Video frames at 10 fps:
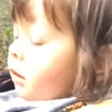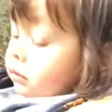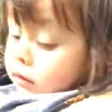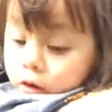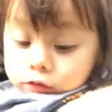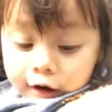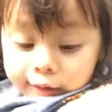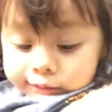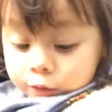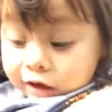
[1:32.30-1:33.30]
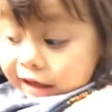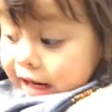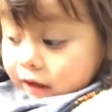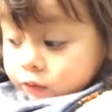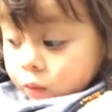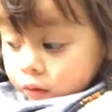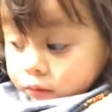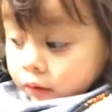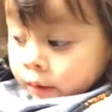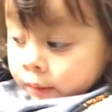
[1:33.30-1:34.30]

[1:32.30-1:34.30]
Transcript: water. No, I'm looking at water.